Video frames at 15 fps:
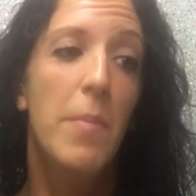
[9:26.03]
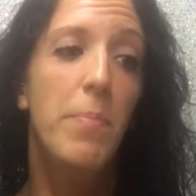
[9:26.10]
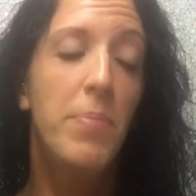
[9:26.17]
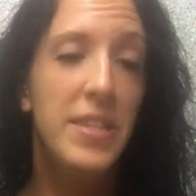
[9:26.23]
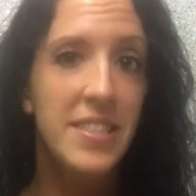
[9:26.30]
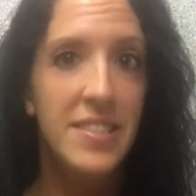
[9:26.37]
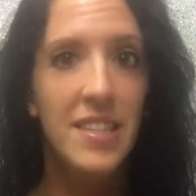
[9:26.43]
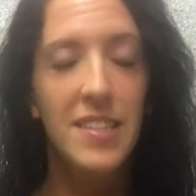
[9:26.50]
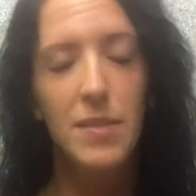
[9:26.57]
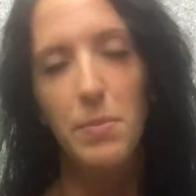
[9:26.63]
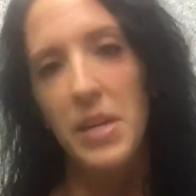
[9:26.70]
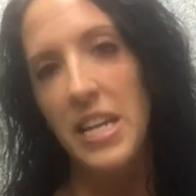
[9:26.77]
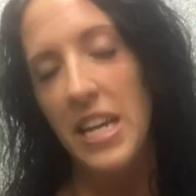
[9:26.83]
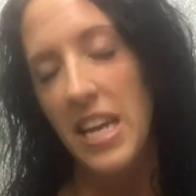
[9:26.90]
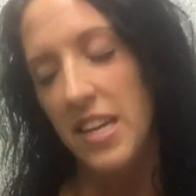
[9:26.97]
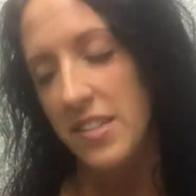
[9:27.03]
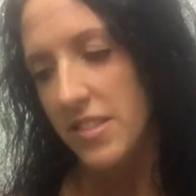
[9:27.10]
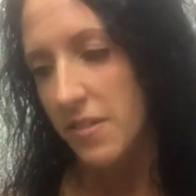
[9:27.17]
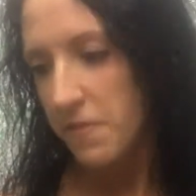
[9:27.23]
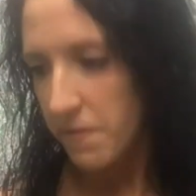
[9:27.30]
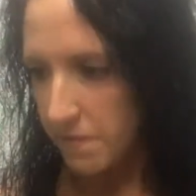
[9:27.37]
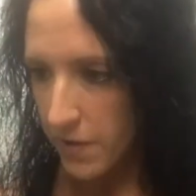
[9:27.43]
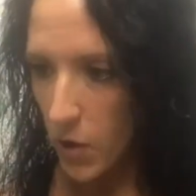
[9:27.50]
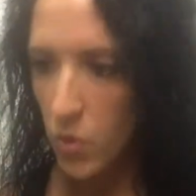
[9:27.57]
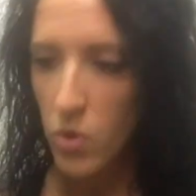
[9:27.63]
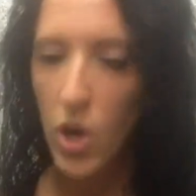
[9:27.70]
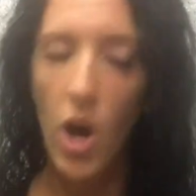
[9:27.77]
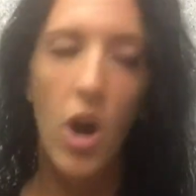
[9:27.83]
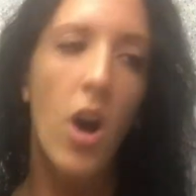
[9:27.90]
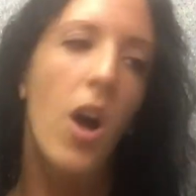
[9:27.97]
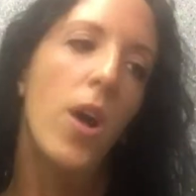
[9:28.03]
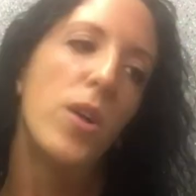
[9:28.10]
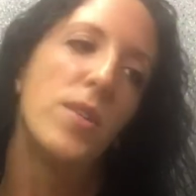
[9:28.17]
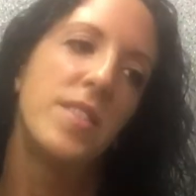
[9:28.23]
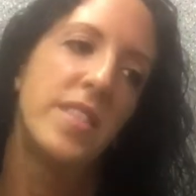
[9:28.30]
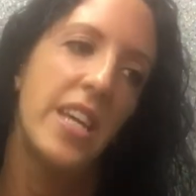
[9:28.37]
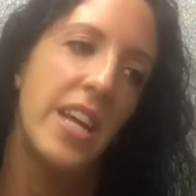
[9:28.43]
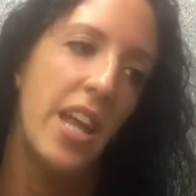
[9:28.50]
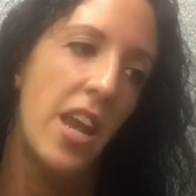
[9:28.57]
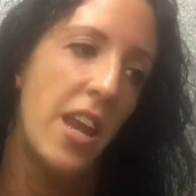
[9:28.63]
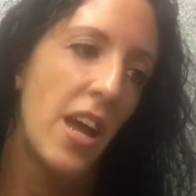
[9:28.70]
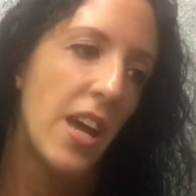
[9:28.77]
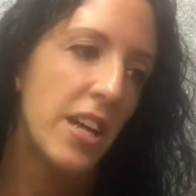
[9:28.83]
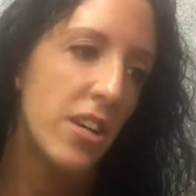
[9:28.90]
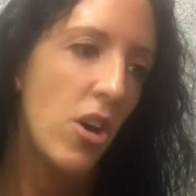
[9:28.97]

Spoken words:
business meetings and phone calls and